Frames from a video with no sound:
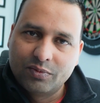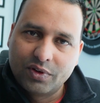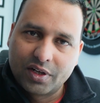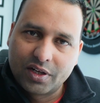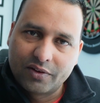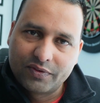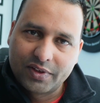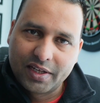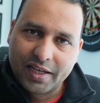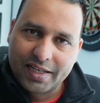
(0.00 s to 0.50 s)
One
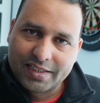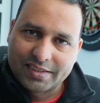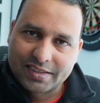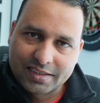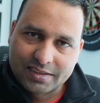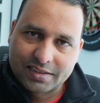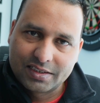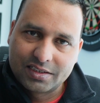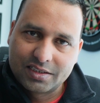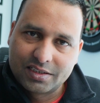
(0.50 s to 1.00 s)
of the
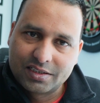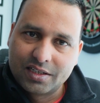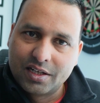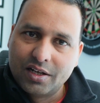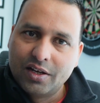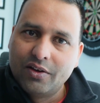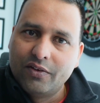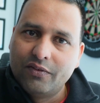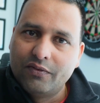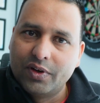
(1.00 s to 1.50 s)
assessors
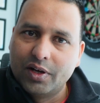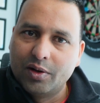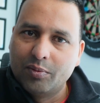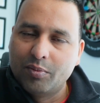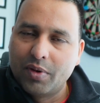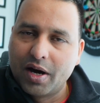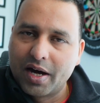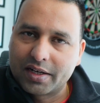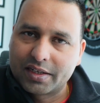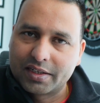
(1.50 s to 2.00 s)
will
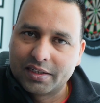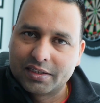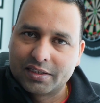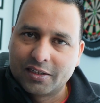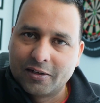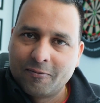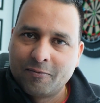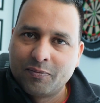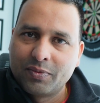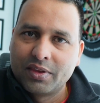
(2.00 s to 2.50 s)
mark it,
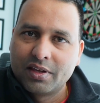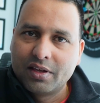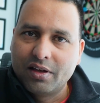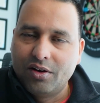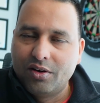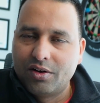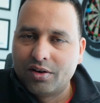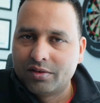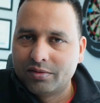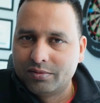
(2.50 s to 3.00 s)

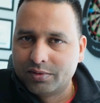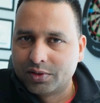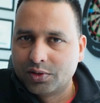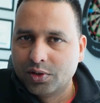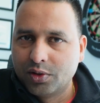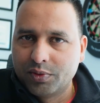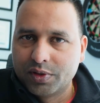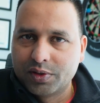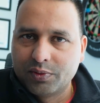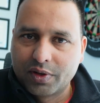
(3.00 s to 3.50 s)
or we
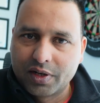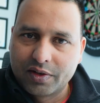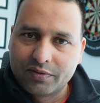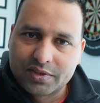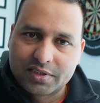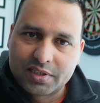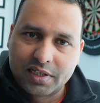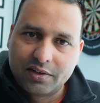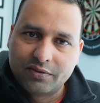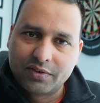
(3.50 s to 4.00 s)
go with one of the
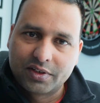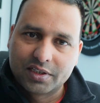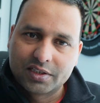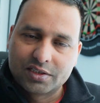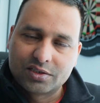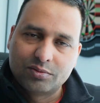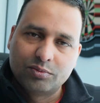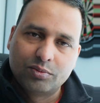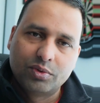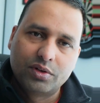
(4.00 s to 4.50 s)

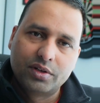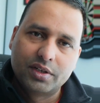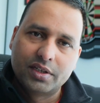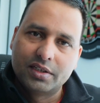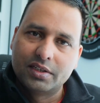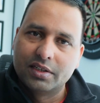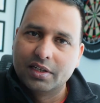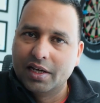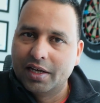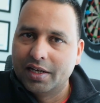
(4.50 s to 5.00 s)
certification
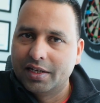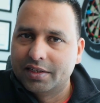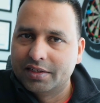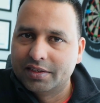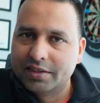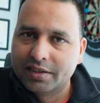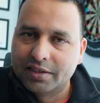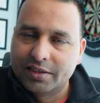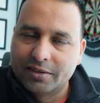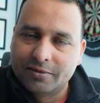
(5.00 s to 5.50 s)
body and